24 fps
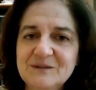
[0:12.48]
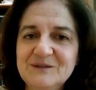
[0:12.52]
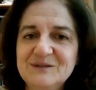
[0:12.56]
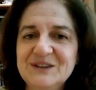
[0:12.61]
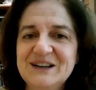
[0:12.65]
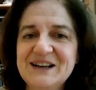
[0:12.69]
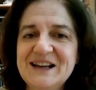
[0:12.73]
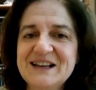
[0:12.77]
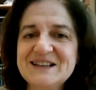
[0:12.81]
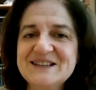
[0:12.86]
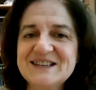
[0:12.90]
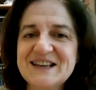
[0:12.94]

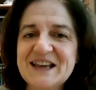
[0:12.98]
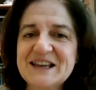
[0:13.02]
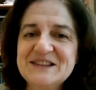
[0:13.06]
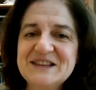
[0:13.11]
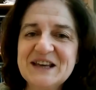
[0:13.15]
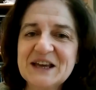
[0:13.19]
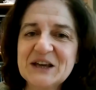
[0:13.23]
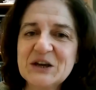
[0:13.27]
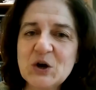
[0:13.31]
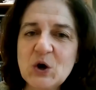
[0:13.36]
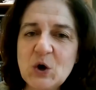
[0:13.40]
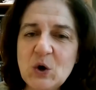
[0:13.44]
Let's say
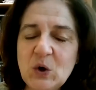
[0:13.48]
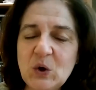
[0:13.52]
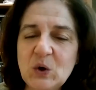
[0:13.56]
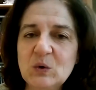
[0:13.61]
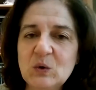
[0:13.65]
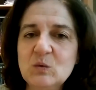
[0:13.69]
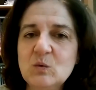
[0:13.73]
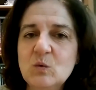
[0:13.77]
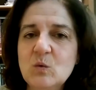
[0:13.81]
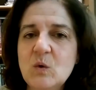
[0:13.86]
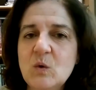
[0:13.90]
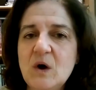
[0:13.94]
the
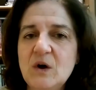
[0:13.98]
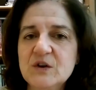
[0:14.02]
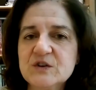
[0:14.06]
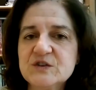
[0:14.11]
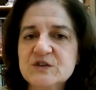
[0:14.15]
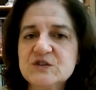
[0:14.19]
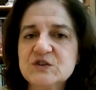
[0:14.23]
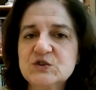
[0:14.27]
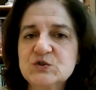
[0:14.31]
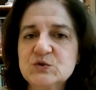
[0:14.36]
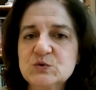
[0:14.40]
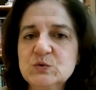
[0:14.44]
goal
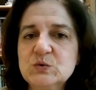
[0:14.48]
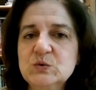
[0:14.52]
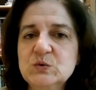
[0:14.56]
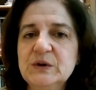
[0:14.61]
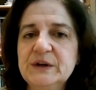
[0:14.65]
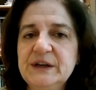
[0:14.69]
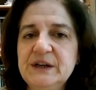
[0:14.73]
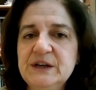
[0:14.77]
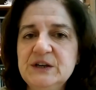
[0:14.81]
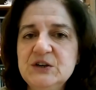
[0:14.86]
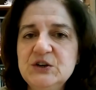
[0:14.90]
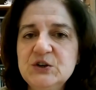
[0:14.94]
was to
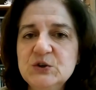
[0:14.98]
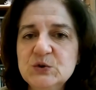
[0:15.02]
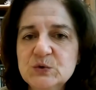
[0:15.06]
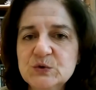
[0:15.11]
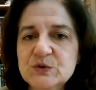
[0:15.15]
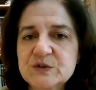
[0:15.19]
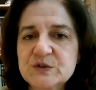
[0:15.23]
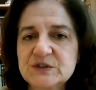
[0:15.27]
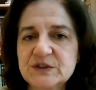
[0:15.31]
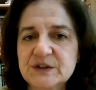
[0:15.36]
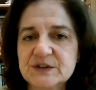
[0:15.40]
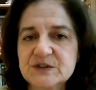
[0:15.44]

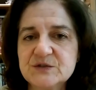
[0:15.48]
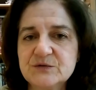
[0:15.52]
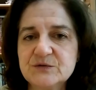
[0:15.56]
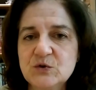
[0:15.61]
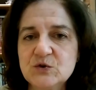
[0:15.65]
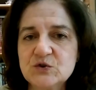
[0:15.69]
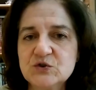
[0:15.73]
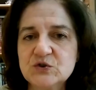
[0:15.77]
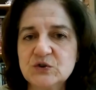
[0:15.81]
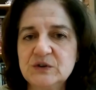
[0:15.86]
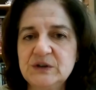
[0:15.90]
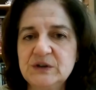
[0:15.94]
induce
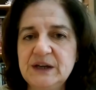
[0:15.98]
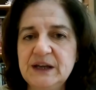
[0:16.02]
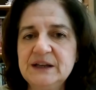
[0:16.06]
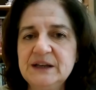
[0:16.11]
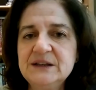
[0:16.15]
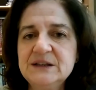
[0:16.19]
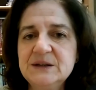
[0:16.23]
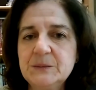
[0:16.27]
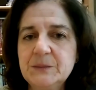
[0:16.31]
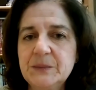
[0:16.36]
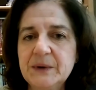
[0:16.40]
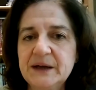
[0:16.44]
transfusion
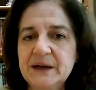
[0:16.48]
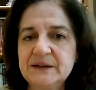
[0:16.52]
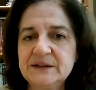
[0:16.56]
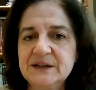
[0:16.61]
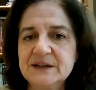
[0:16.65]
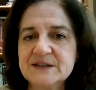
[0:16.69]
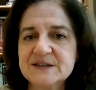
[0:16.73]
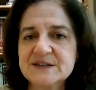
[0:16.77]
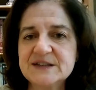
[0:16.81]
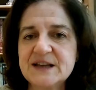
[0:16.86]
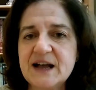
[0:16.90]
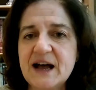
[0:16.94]

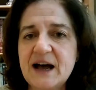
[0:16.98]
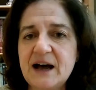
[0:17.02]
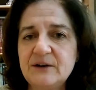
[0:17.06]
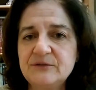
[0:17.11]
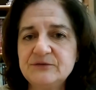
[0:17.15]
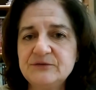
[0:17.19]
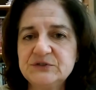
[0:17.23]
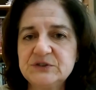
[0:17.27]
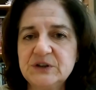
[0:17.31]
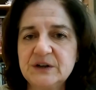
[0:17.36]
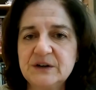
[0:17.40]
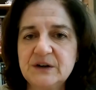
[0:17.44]
independence
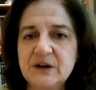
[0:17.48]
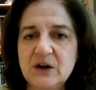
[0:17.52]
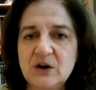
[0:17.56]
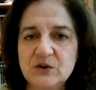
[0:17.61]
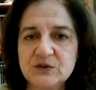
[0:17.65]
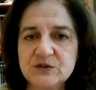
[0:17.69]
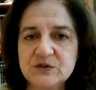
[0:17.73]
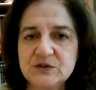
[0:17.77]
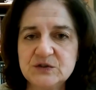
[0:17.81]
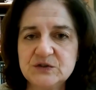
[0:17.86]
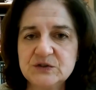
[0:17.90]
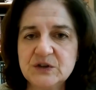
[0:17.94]
after
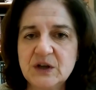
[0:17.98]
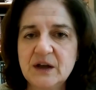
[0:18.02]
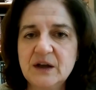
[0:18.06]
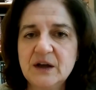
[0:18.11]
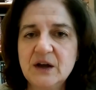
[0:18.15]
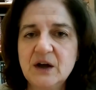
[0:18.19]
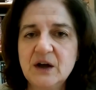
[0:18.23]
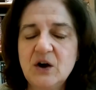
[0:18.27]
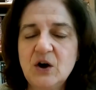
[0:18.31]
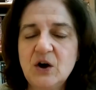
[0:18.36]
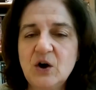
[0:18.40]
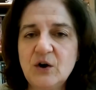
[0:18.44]
loss
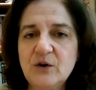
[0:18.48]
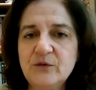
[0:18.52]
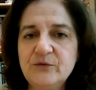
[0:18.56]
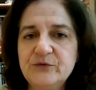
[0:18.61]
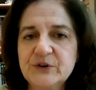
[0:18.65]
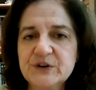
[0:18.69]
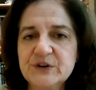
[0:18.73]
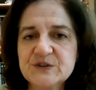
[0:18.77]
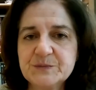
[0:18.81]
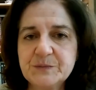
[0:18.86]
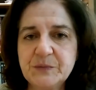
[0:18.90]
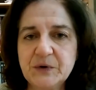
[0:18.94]
of
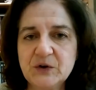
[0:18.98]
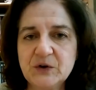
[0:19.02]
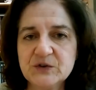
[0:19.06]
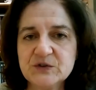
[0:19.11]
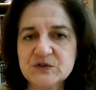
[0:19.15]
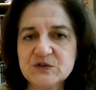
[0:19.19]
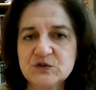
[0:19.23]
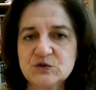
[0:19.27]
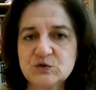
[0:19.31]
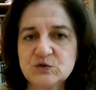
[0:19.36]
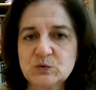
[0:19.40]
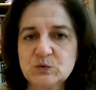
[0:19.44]

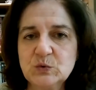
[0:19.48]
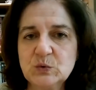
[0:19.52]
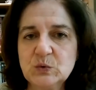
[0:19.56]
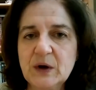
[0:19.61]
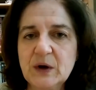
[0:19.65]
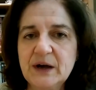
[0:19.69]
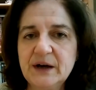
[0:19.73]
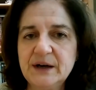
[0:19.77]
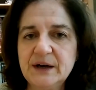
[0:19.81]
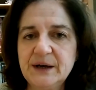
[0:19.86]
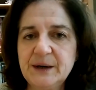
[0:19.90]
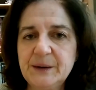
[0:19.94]
response
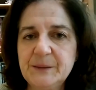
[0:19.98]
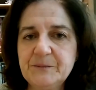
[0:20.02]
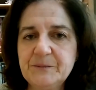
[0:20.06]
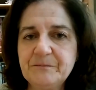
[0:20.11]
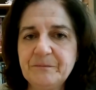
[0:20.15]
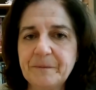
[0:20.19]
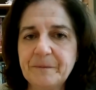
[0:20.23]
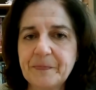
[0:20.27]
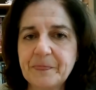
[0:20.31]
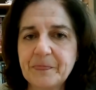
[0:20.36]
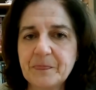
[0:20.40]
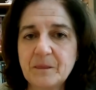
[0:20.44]
to,
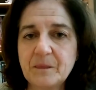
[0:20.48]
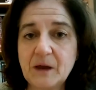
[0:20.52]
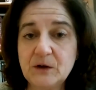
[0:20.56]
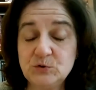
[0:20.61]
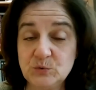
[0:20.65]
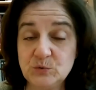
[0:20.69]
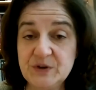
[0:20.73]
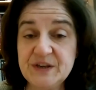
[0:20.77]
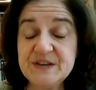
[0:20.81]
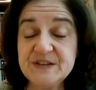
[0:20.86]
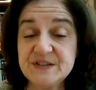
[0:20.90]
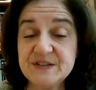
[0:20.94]
um,
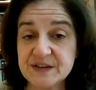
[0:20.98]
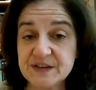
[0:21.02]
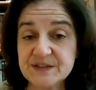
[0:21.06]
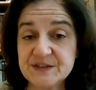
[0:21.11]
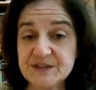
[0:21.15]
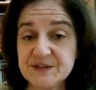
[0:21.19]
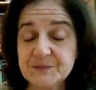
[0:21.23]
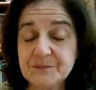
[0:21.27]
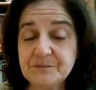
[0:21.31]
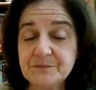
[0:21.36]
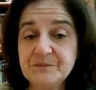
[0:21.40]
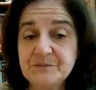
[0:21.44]
to
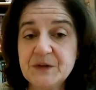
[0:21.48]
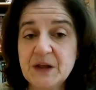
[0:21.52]
ESAs.